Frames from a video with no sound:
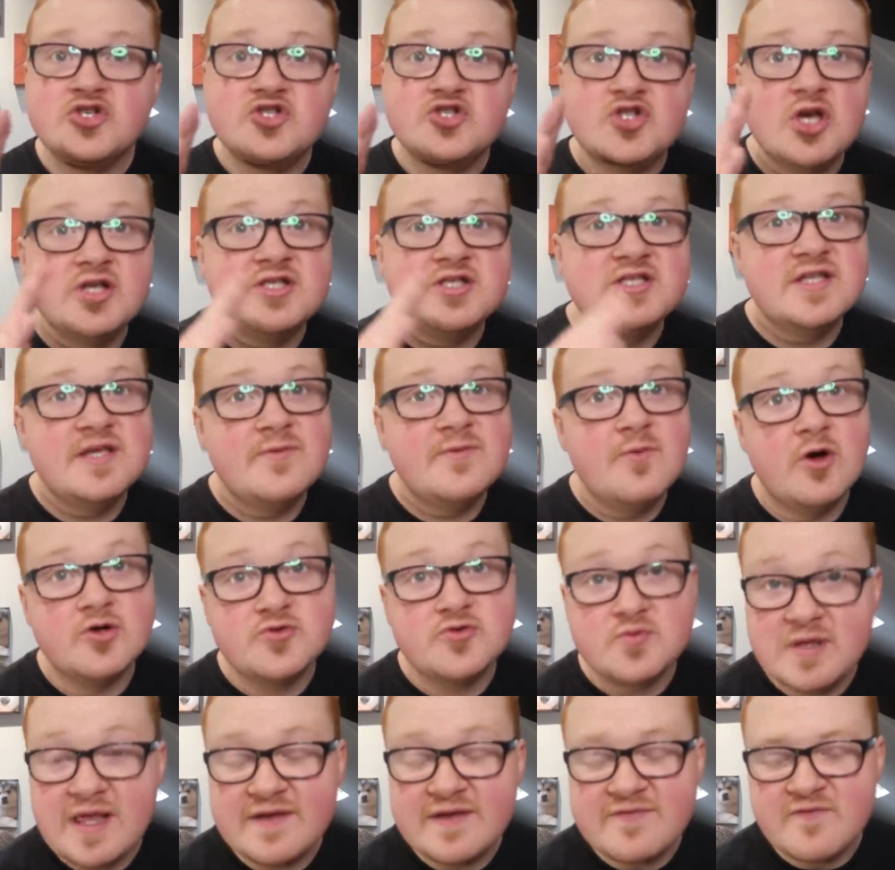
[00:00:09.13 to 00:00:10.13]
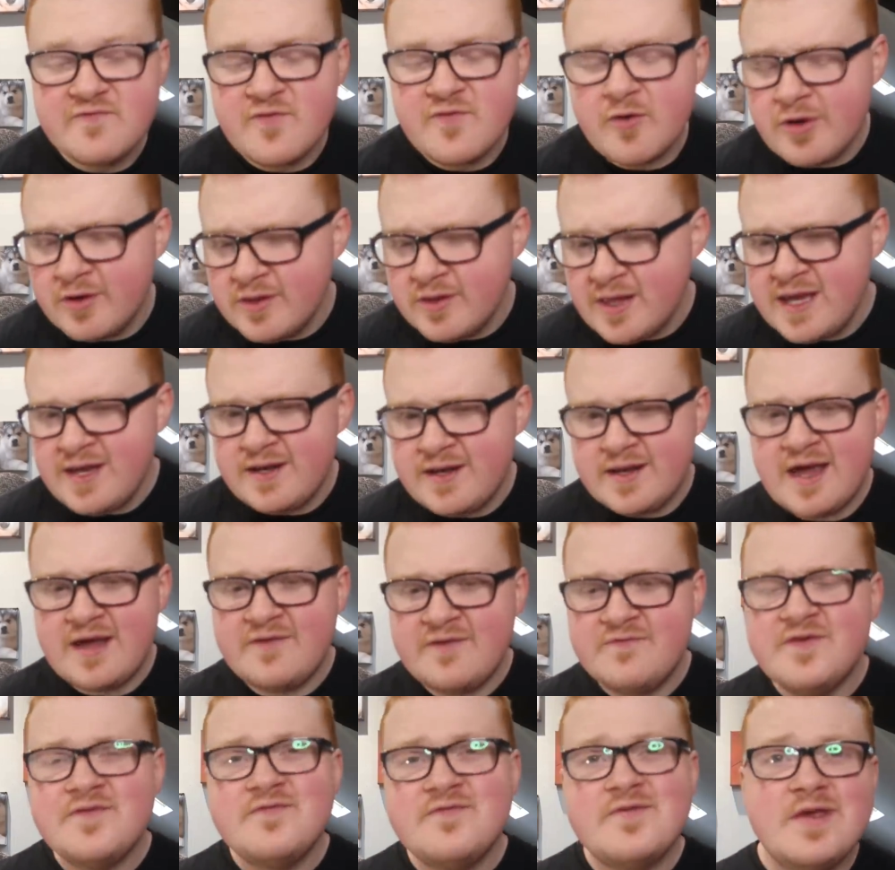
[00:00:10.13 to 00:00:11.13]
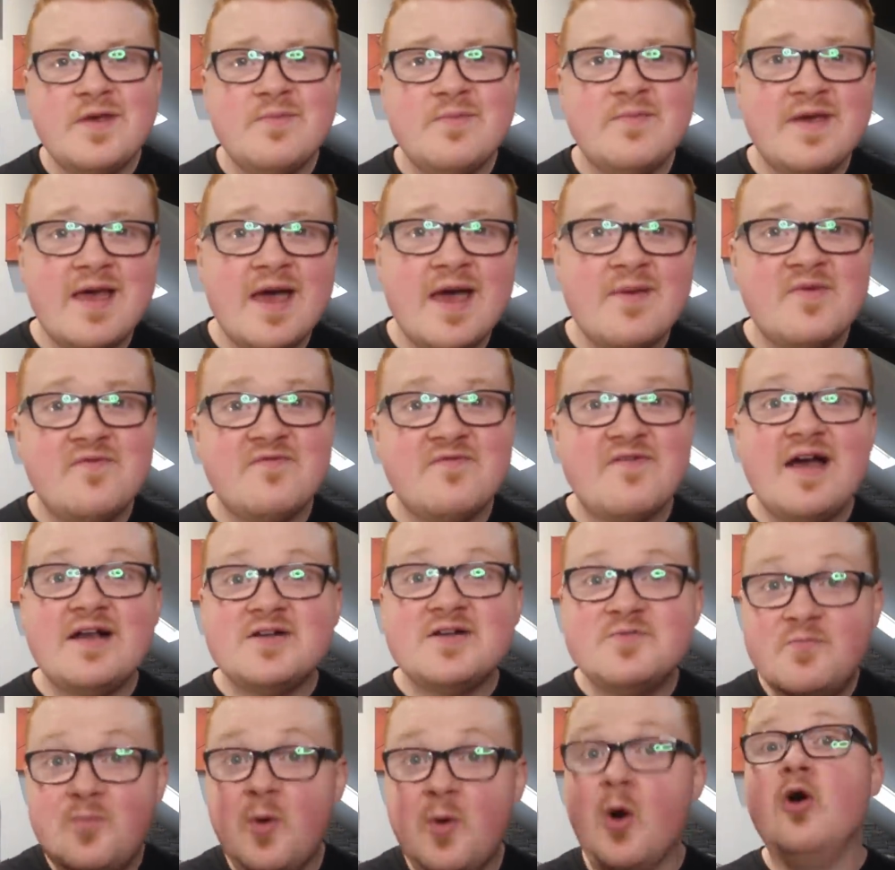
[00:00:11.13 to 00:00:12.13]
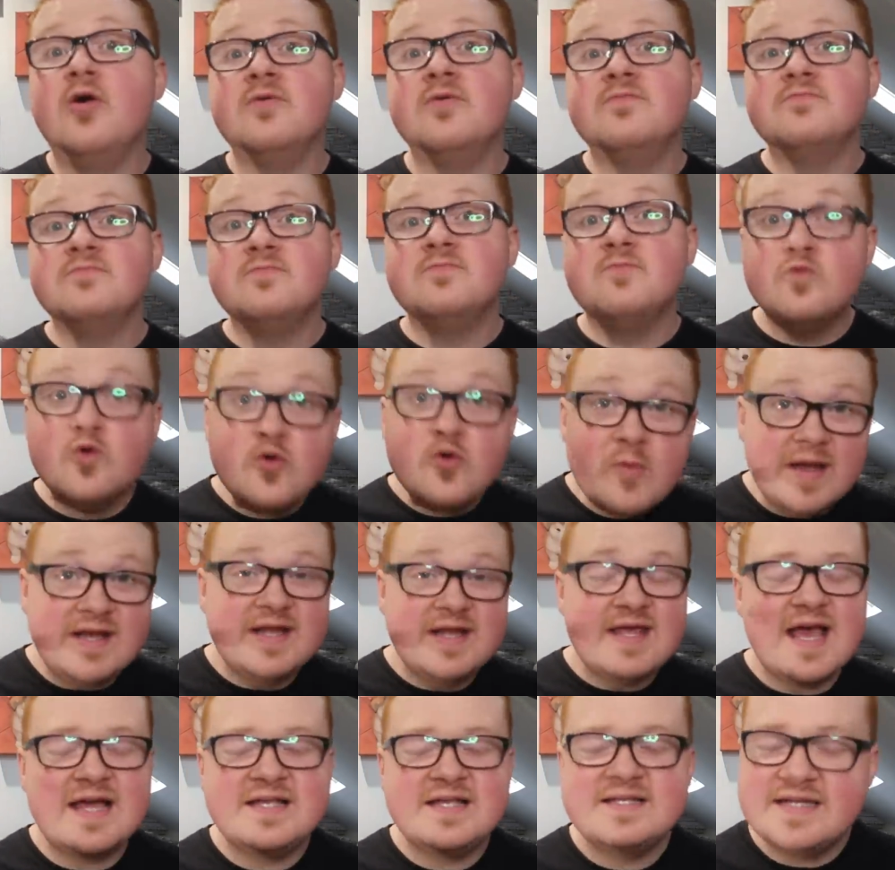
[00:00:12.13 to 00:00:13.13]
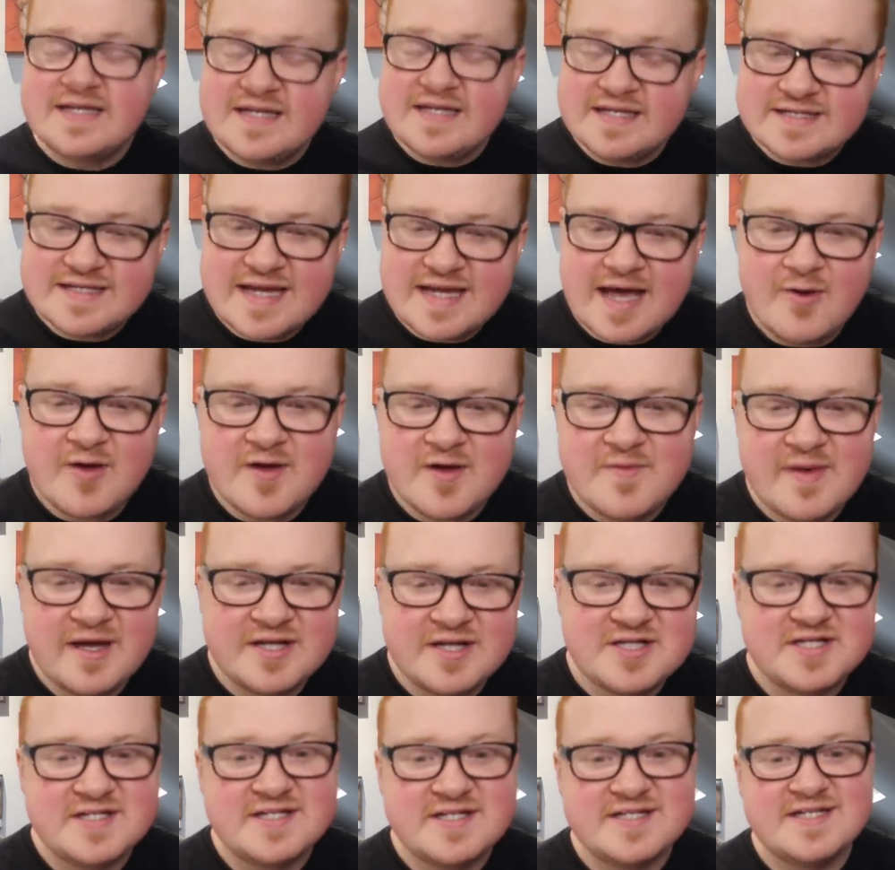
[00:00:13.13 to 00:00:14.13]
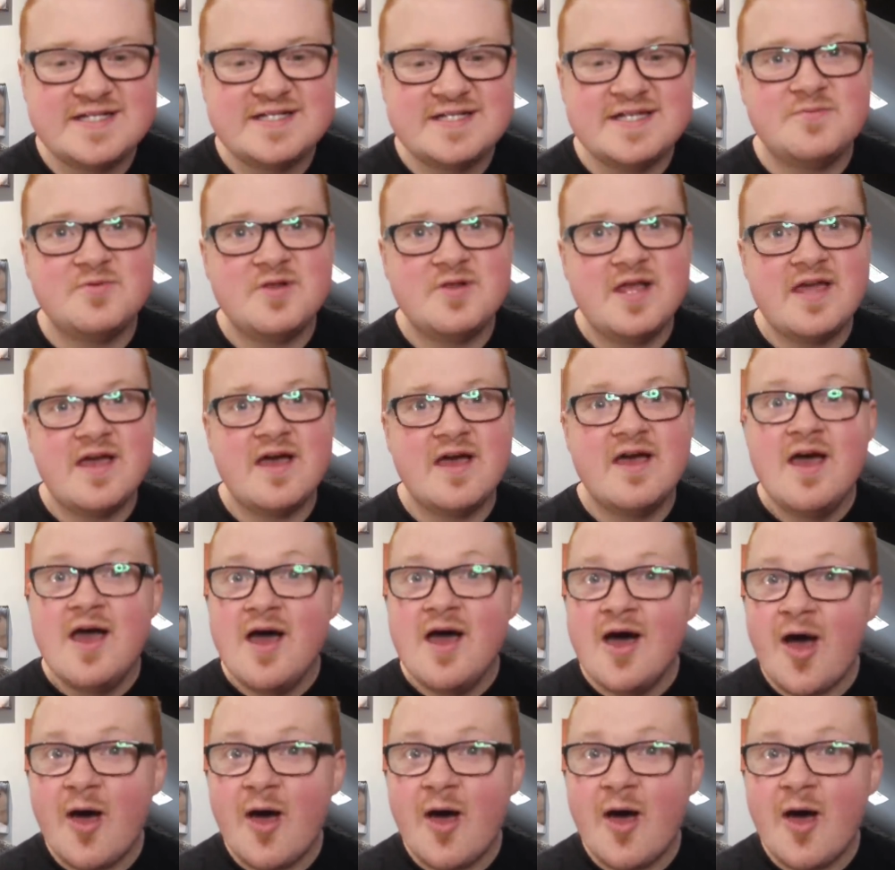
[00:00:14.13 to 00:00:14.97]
Certainly was. We left it very late, 9:15 p.m. in fact, but Ruben Dias, he is now a Manchester City player.